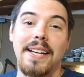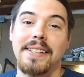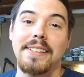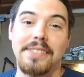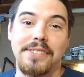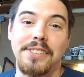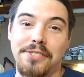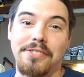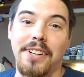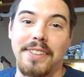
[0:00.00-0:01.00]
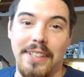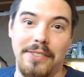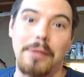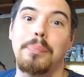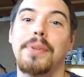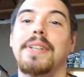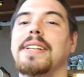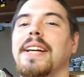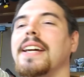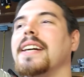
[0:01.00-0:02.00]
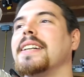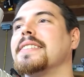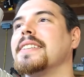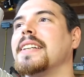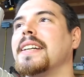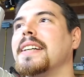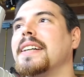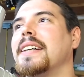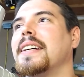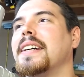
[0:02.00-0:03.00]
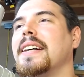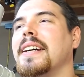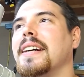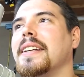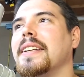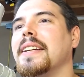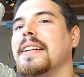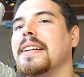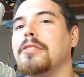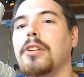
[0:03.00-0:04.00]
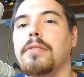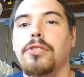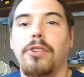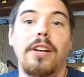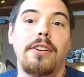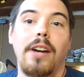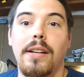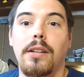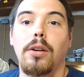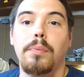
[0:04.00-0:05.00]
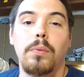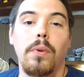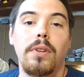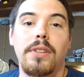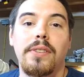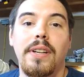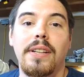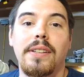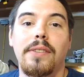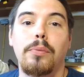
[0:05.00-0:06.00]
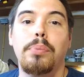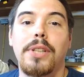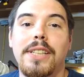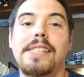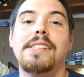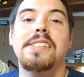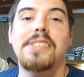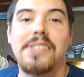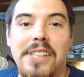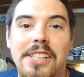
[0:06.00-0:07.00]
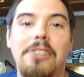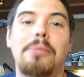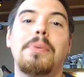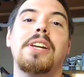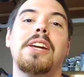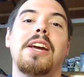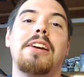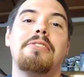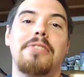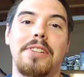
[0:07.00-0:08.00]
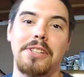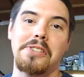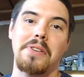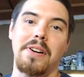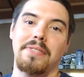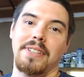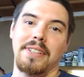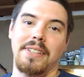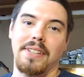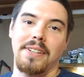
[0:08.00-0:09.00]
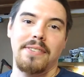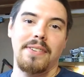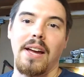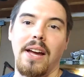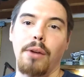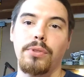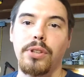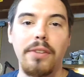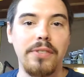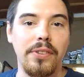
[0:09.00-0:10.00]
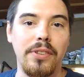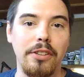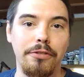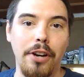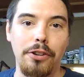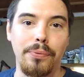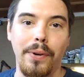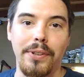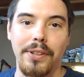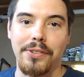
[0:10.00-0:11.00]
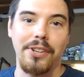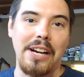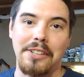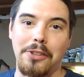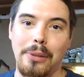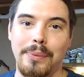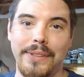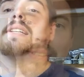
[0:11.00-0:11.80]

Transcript: It's just fun. That's the point. And if you ever try cracking open walnuts like this, please send me a video of it, because I would love to see fresh walnuts cracked open.